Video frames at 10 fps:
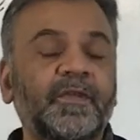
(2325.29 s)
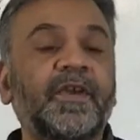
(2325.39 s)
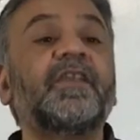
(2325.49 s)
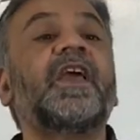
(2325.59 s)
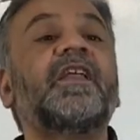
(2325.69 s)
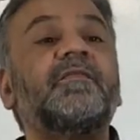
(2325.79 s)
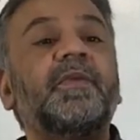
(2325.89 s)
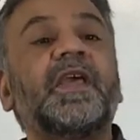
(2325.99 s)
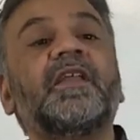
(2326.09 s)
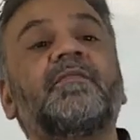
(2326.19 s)

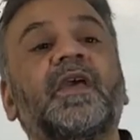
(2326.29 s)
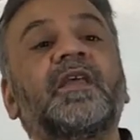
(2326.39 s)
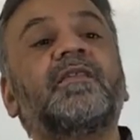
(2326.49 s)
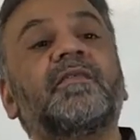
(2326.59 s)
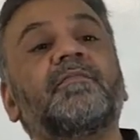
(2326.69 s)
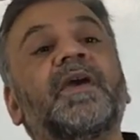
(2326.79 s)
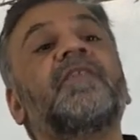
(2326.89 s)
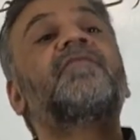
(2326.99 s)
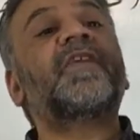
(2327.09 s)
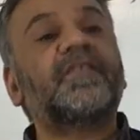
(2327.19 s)
it
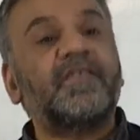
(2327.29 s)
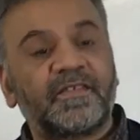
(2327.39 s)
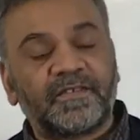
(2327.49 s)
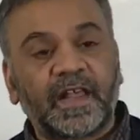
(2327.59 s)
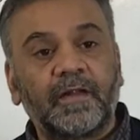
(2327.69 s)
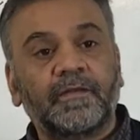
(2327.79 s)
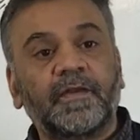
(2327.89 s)
manifests itself.